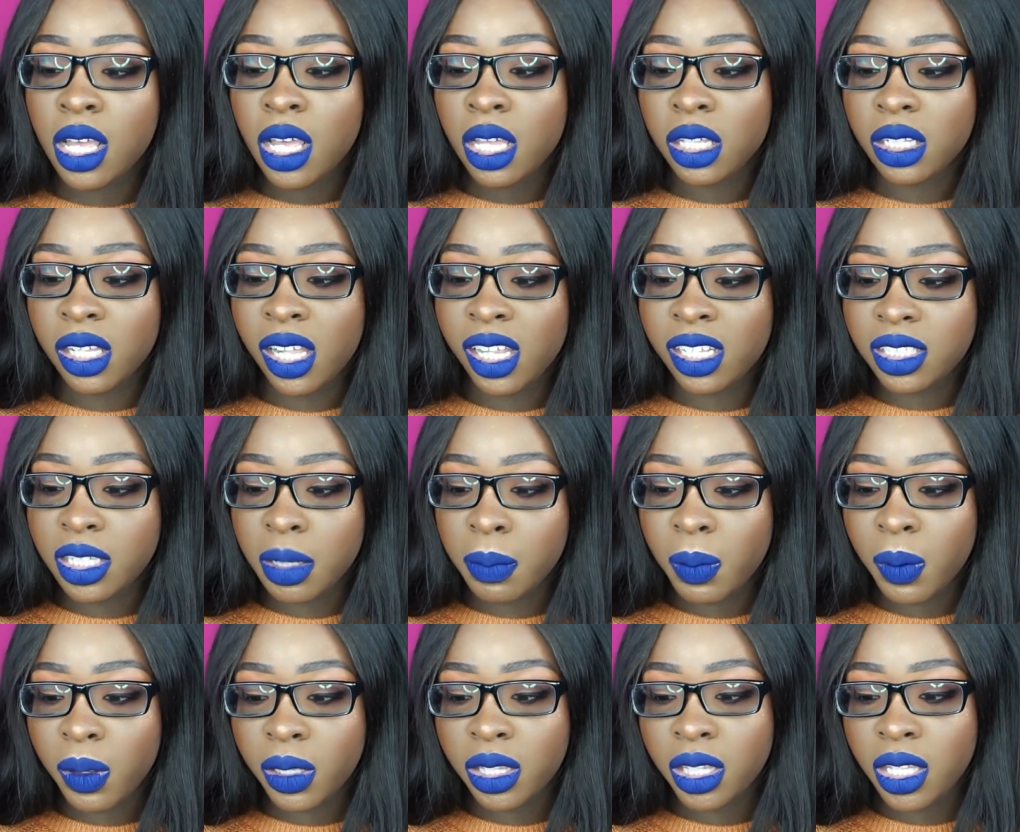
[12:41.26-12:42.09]
They
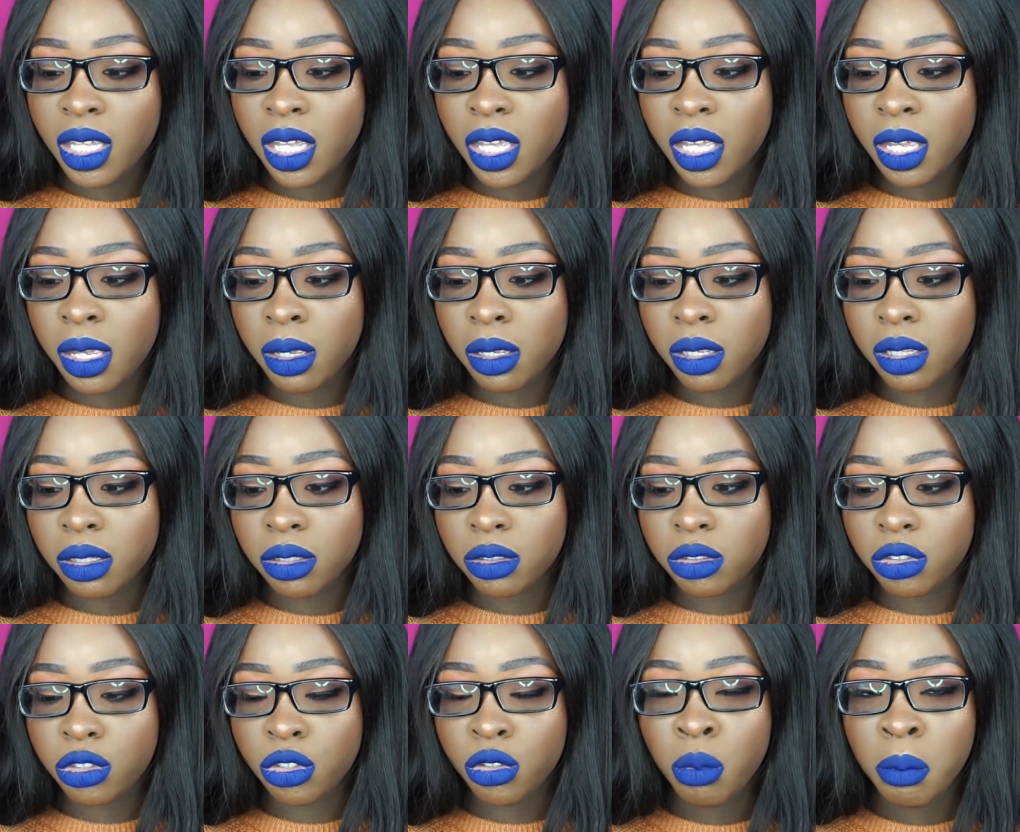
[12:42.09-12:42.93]
typically
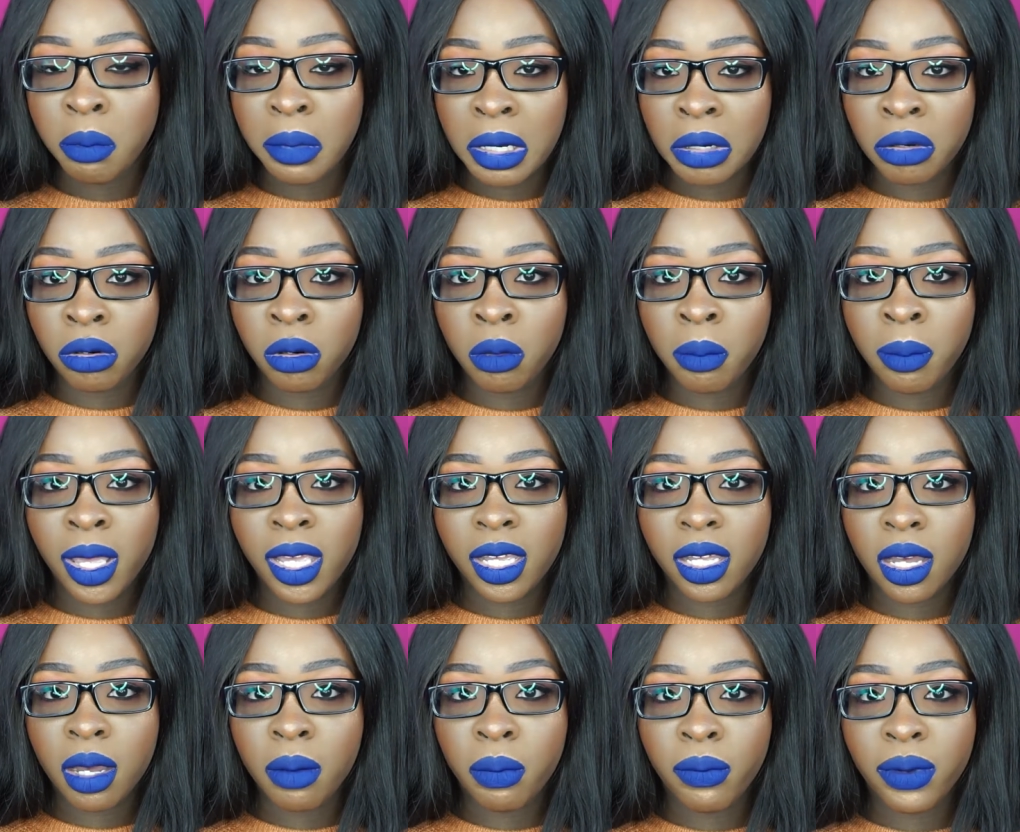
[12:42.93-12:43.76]
do mineral
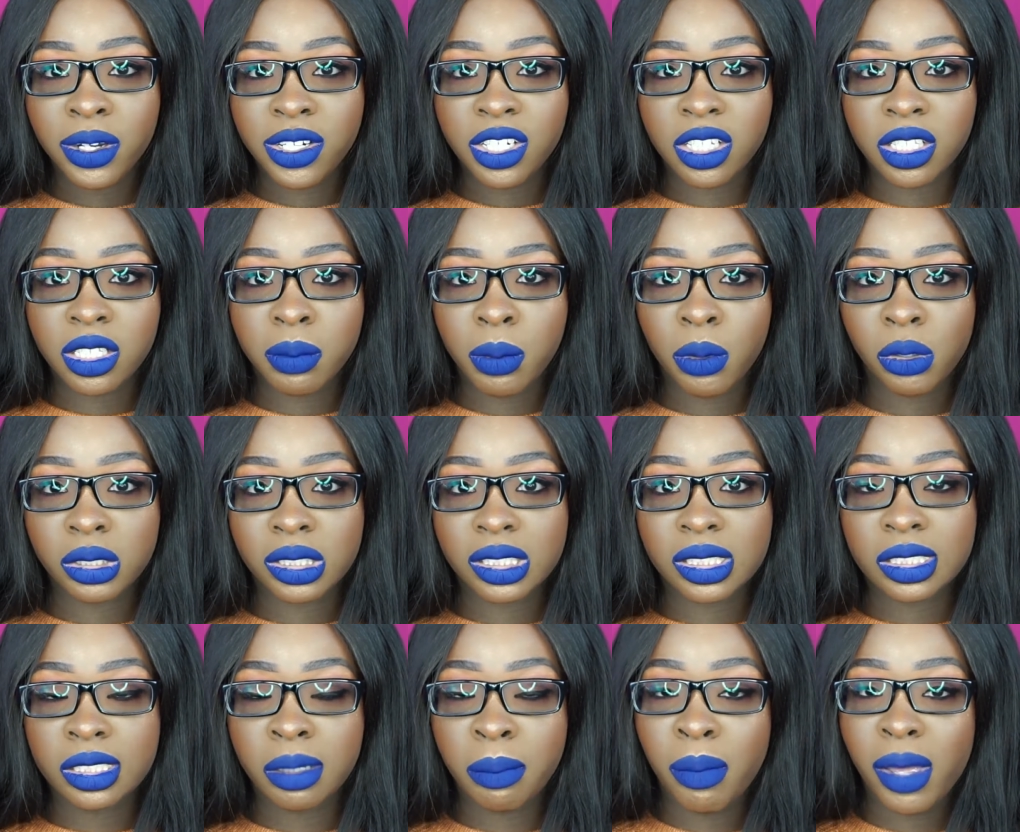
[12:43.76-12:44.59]
makeup, which is
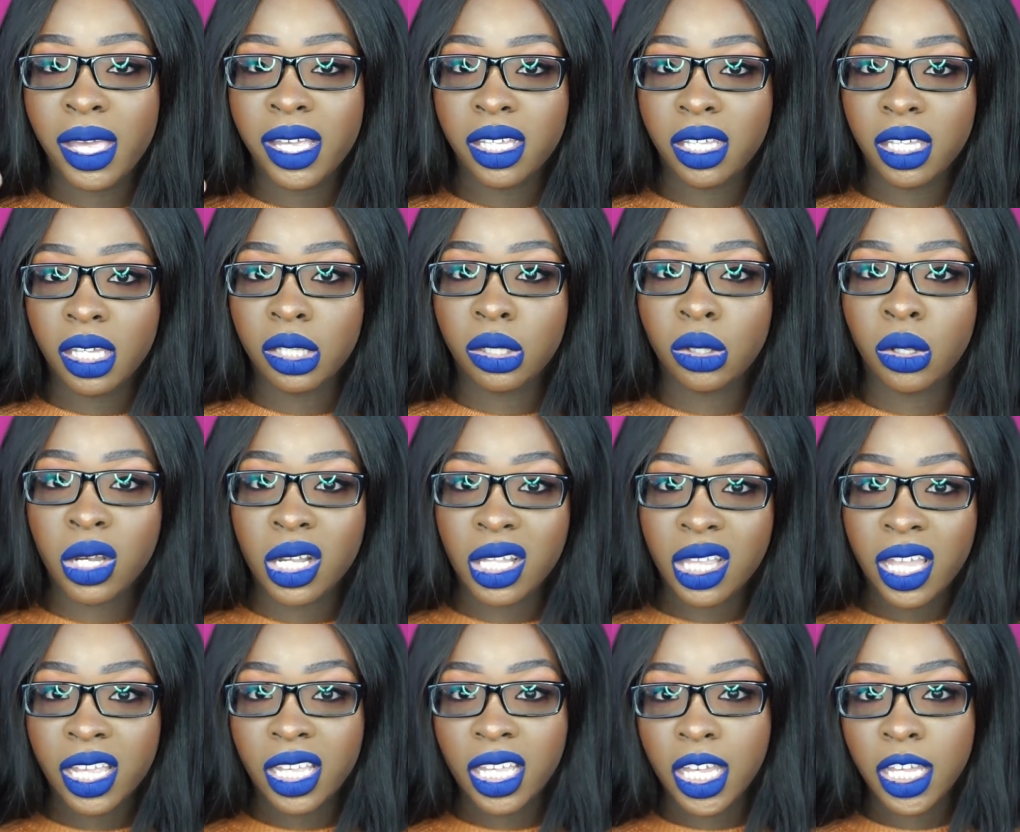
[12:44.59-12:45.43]
supposed to make it look
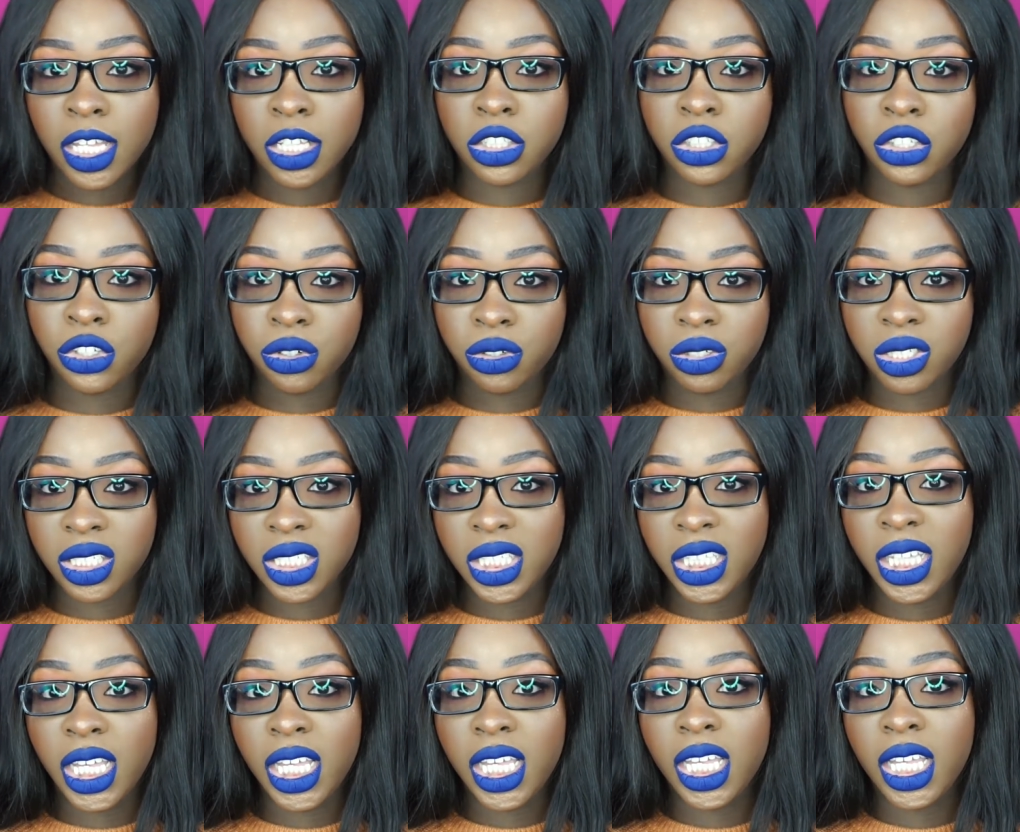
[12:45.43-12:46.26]
like it's your
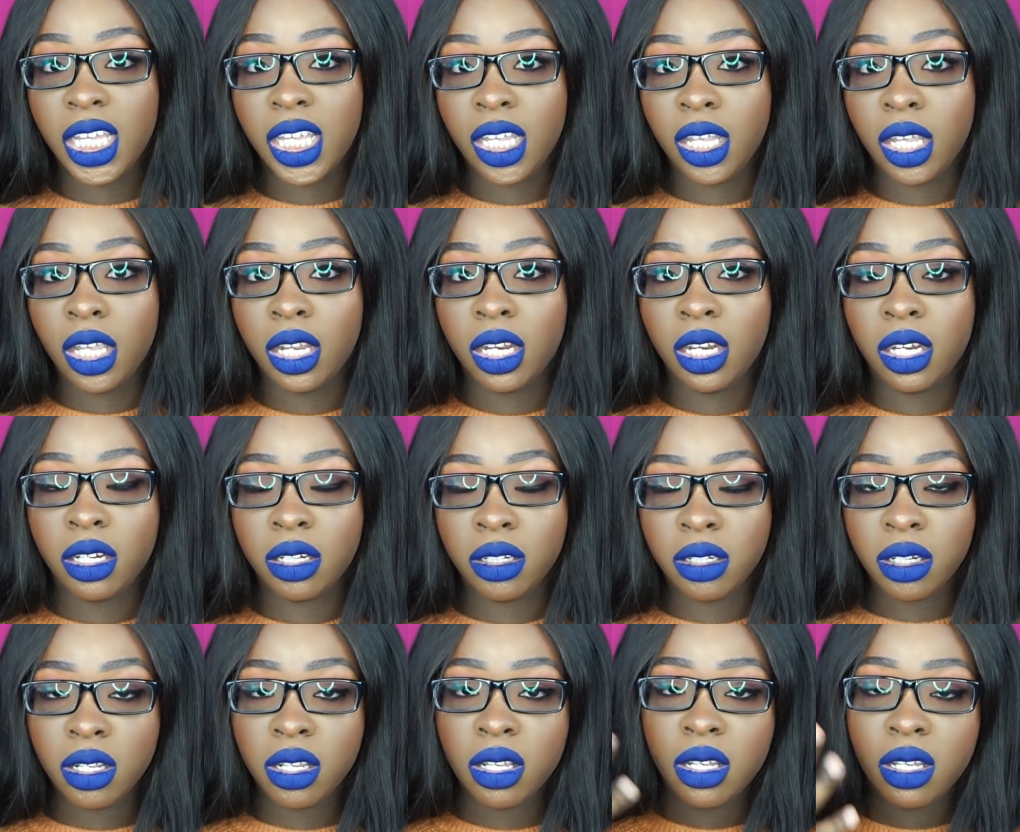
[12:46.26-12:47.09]
skin